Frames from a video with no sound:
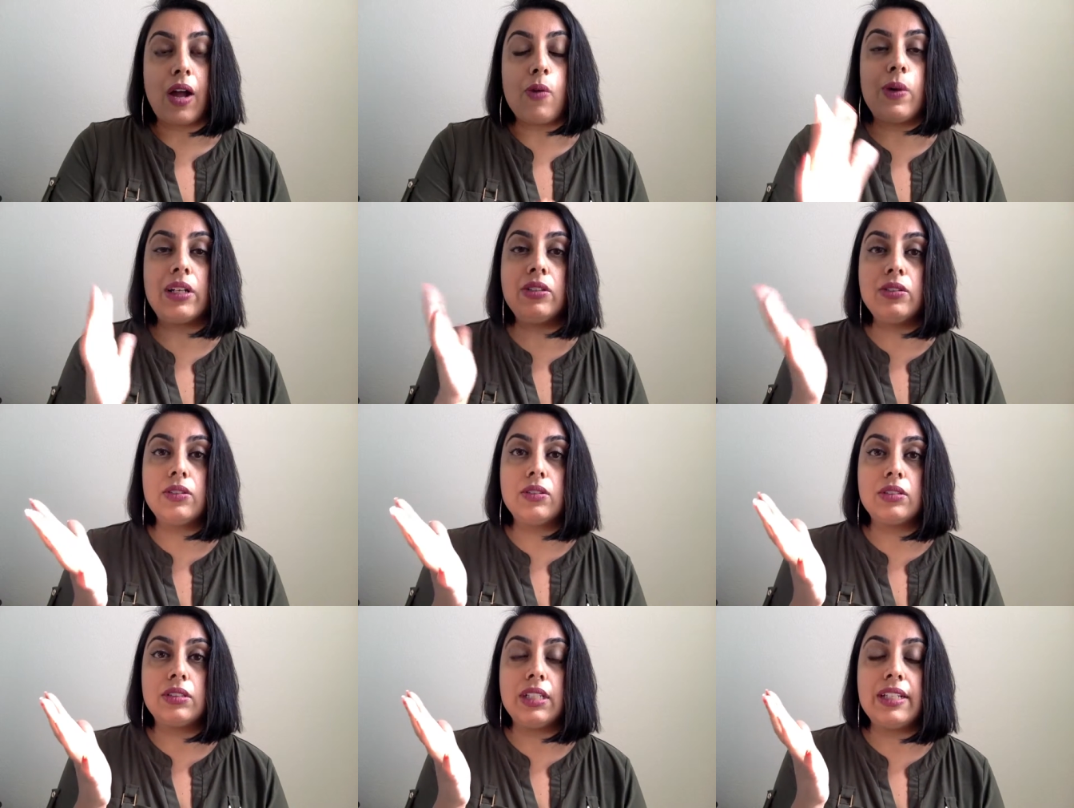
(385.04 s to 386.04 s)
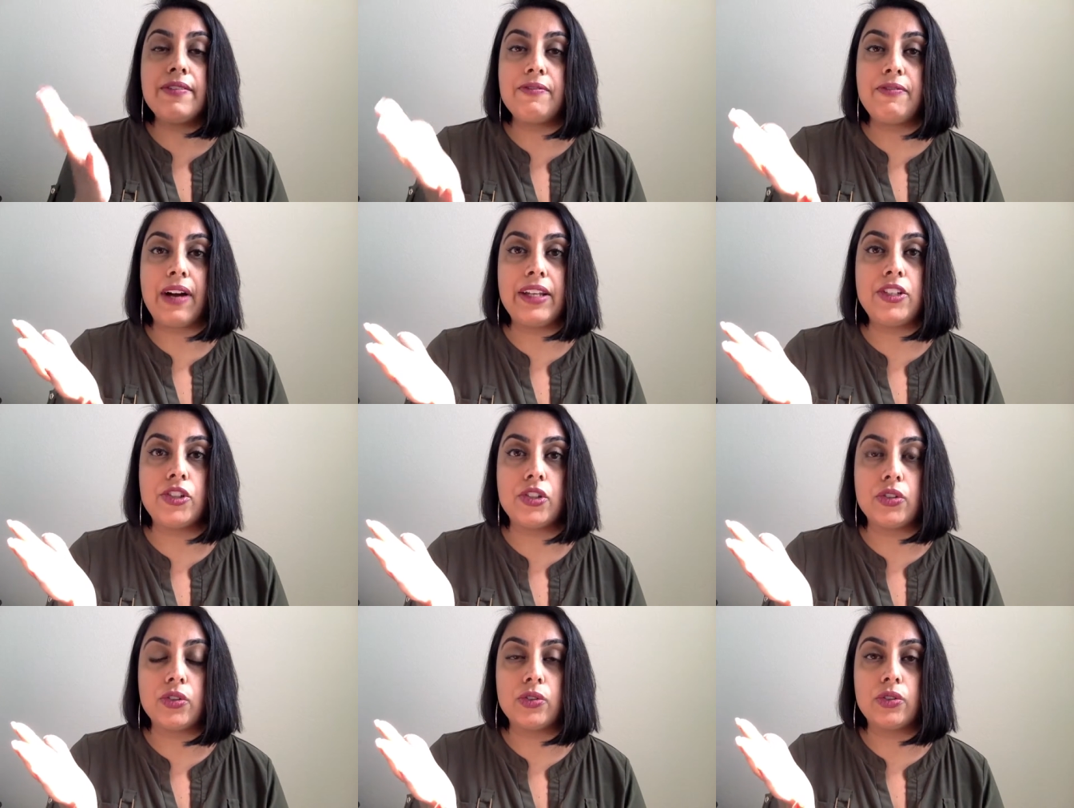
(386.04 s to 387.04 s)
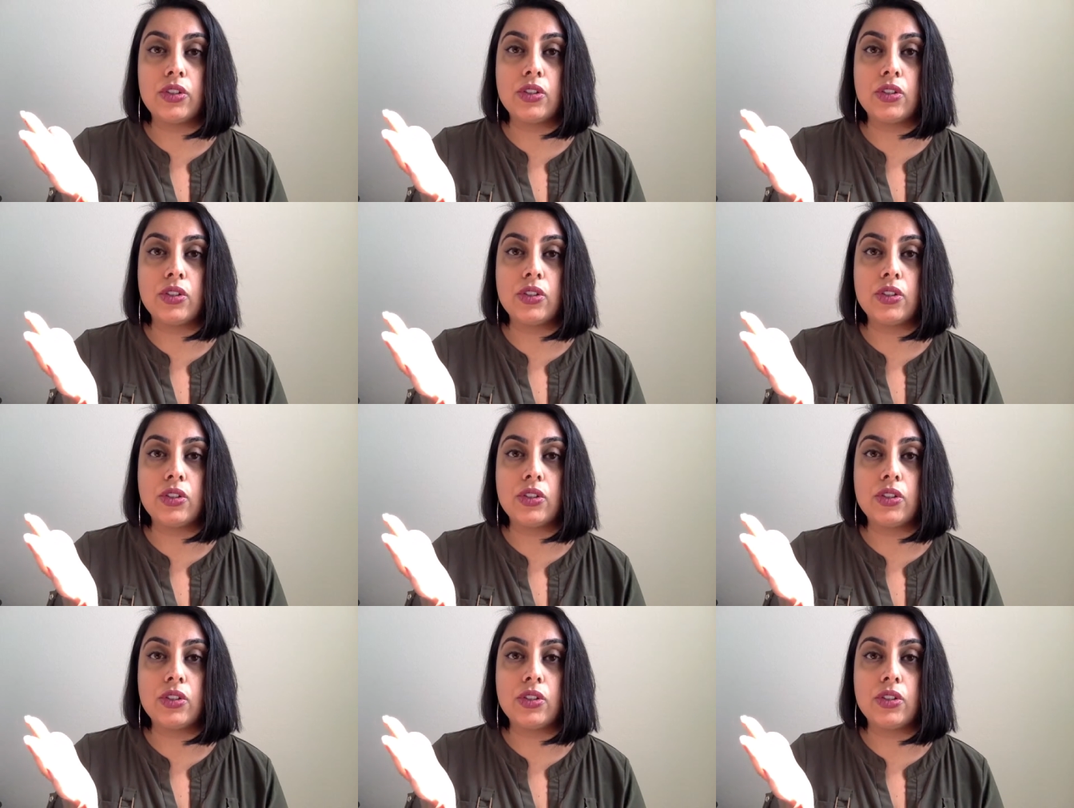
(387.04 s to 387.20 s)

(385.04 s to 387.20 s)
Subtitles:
I want to invite you,